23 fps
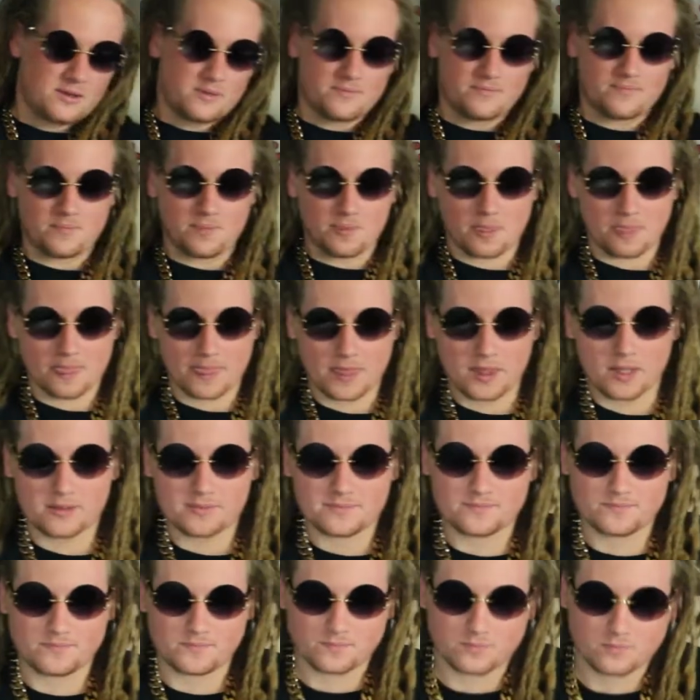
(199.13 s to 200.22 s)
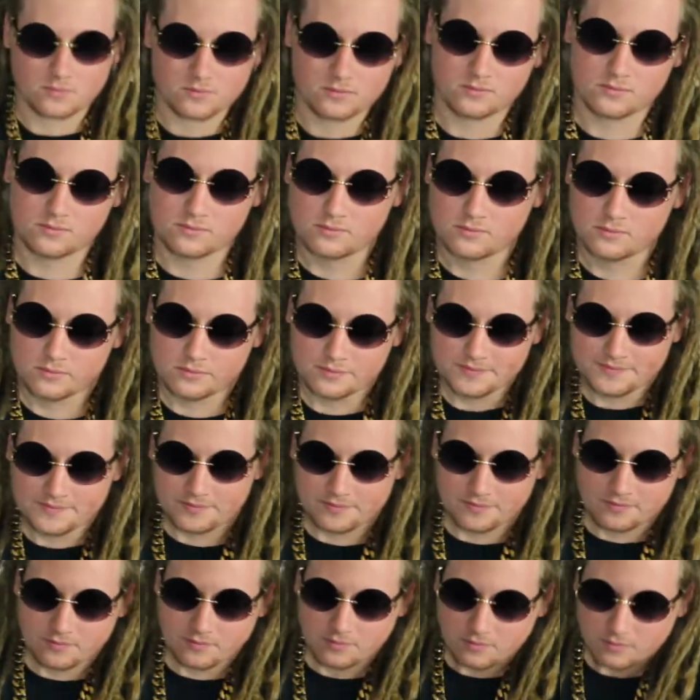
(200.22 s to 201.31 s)

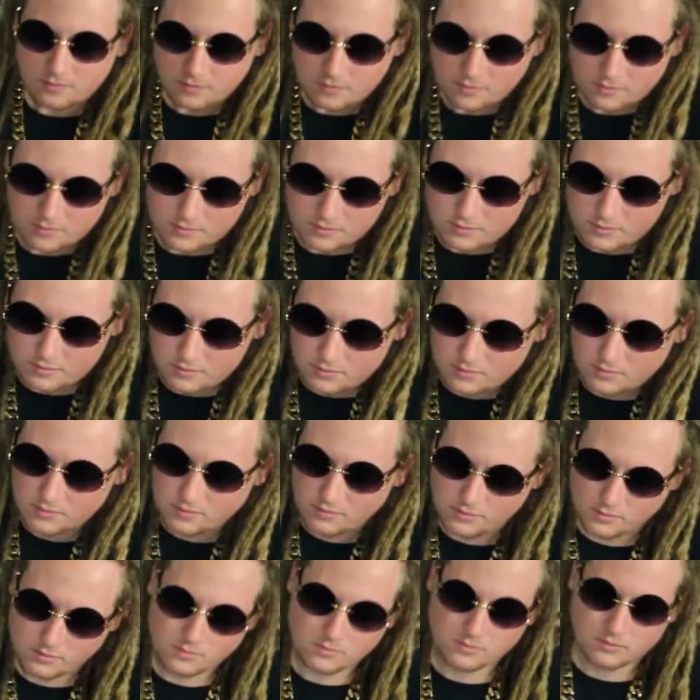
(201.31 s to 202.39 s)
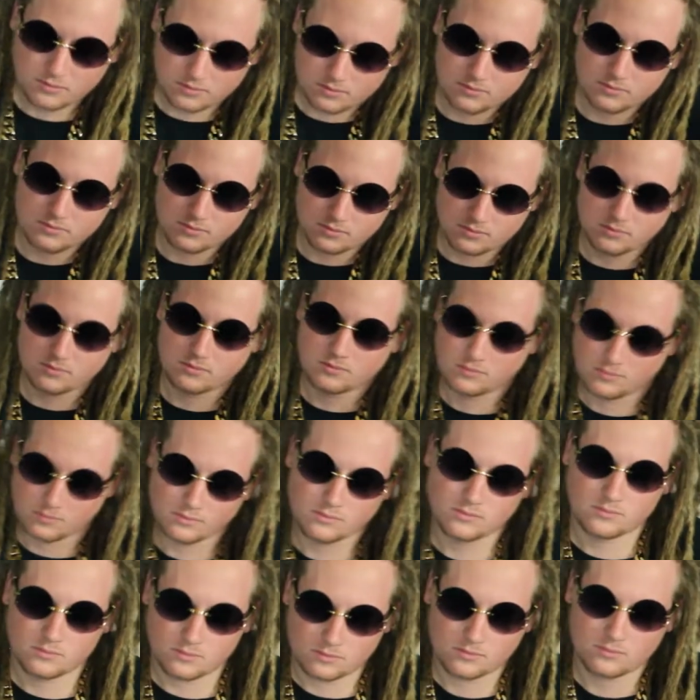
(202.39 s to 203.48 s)

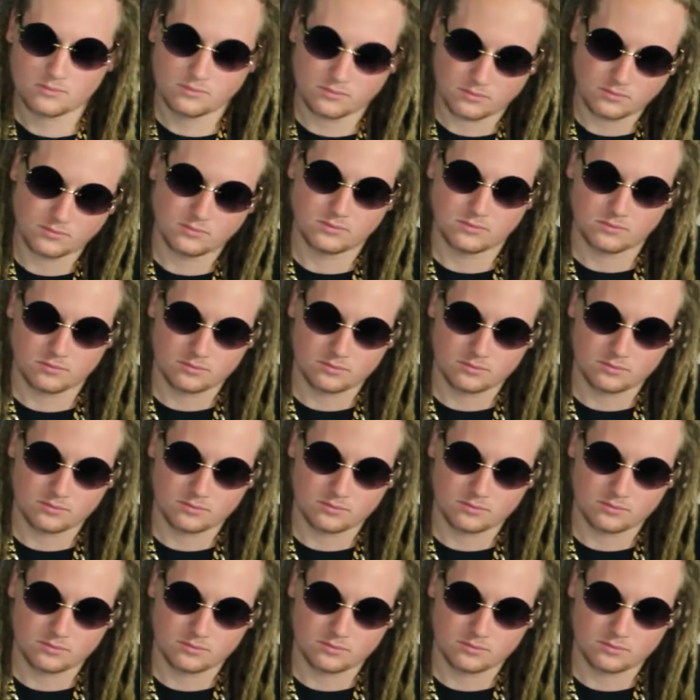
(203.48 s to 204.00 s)
No words are spoken by the person on screen.